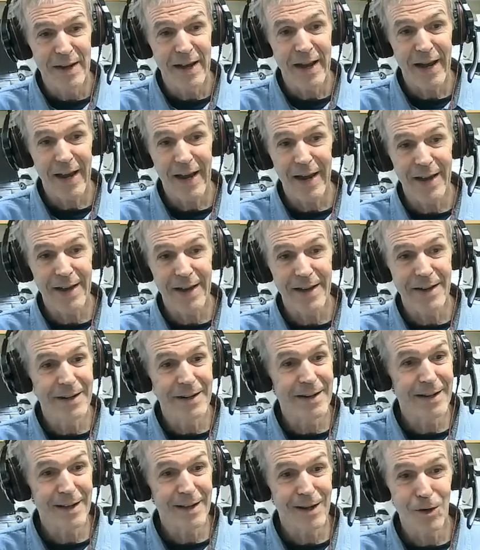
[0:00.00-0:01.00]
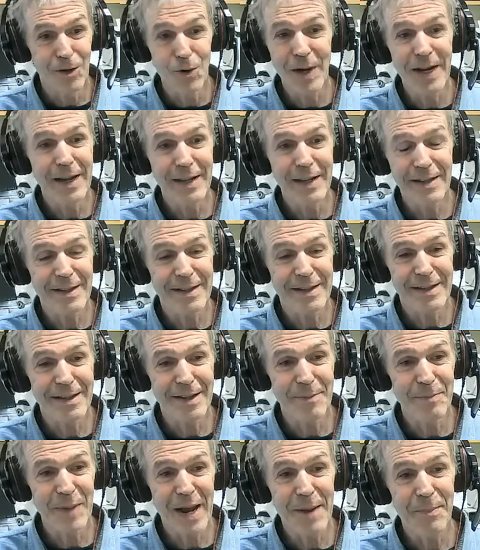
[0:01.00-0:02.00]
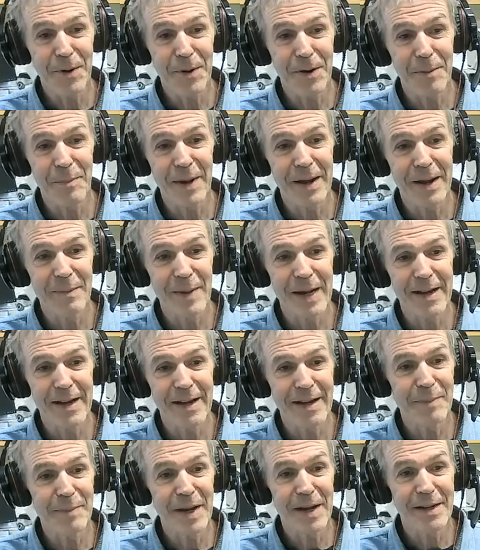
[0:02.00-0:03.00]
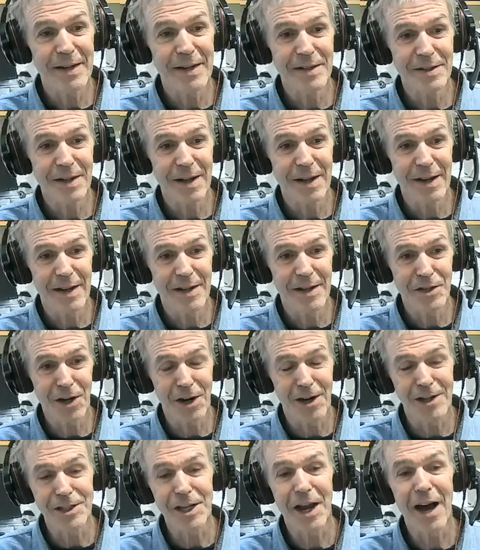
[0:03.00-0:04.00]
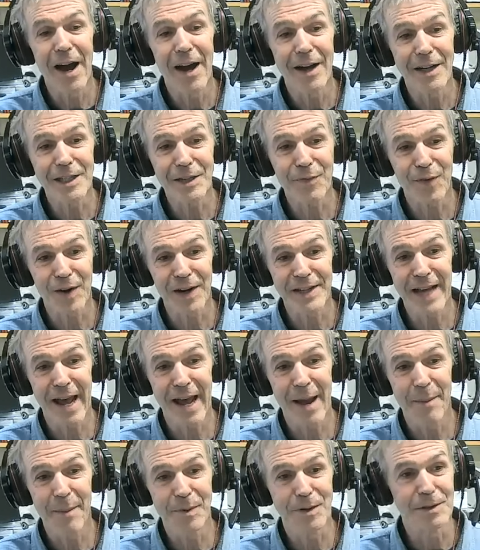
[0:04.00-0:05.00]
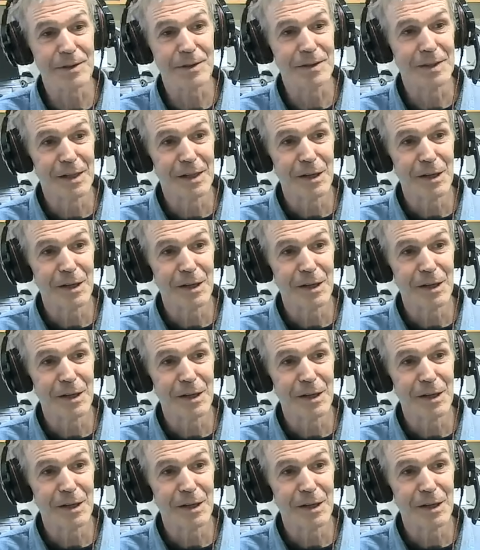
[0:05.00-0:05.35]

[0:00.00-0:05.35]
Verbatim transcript: And look at the paper by, by, by uh, Charles Haas, for example,